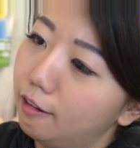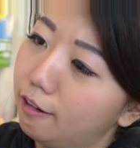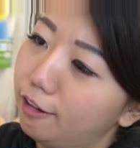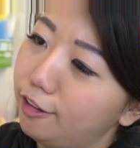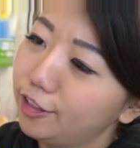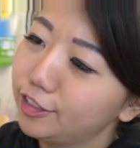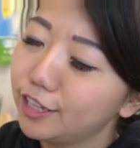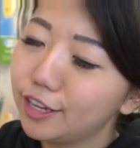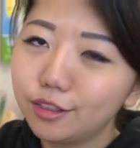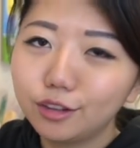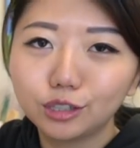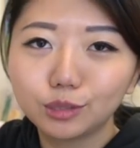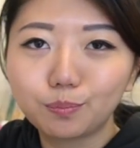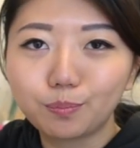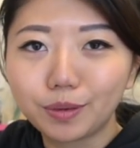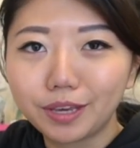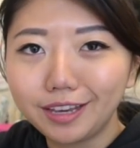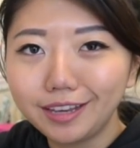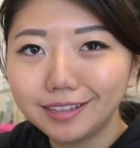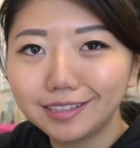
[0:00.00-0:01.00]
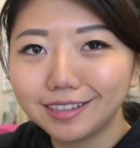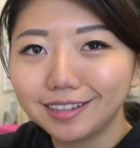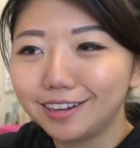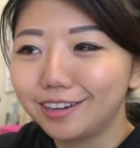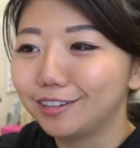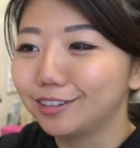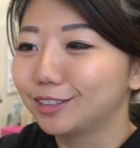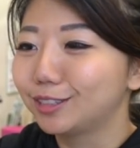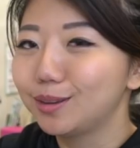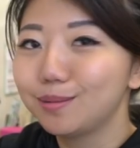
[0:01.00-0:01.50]
It looks like there's peas in
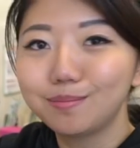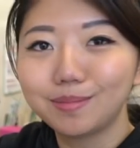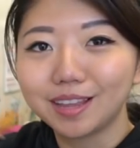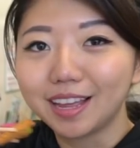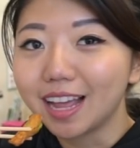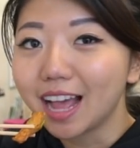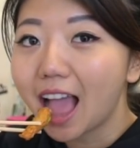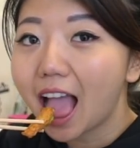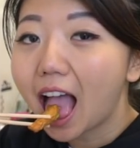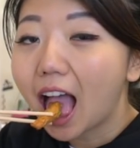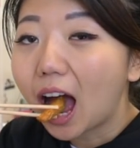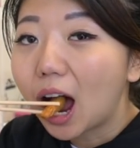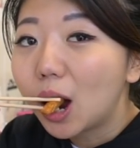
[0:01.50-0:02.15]
it or something.